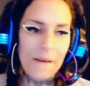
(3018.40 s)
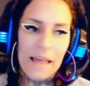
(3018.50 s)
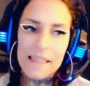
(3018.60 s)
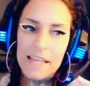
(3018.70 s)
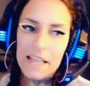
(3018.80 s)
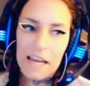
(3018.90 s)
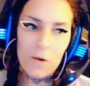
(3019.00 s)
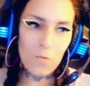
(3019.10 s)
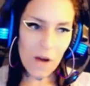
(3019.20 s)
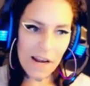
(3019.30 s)
and then like
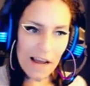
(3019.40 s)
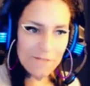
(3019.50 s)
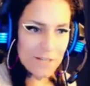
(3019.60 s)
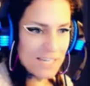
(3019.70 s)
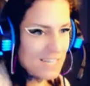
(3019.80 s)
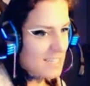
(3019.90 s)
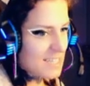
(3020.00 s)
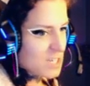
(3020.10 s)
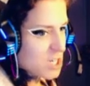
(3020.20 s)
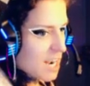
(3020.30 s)
run after kids
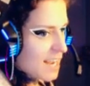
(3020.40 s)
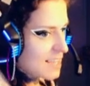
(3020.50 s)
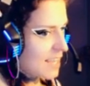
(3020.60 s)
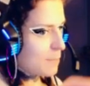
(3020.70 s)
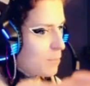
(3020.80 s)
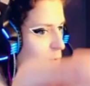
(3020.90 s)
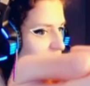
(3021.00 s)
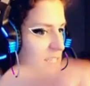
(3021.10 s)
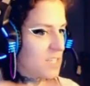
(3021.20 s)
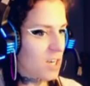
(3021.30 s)
and try and like
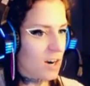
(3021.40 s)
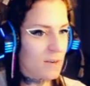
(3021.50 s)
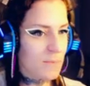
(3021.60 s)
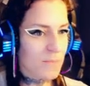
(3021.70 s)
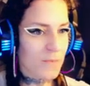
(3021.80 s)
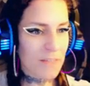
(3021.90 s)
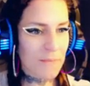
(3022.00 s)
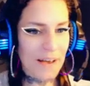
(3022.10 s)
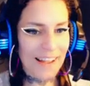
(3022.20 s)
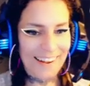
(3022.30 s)
poison dart them with
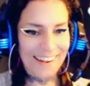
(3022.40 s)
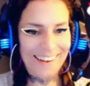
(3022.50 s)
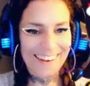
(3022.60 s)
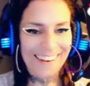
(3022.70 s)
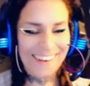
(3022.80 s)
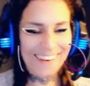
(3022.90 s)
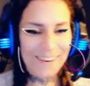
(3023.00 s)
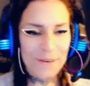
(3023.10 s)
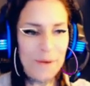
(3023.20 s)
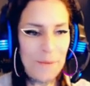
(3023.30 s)
my
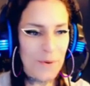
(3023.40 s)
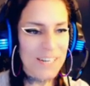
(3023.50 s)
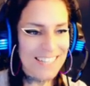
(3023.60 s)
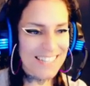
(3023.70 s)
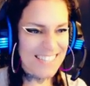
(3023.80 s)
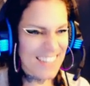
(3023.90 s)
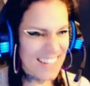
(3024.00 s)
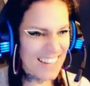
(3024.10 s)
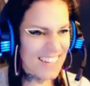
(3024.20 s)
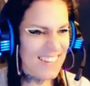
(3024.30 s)
pointy
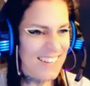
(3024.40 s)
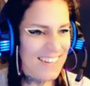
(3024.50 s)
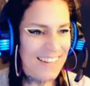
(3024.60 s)
stick.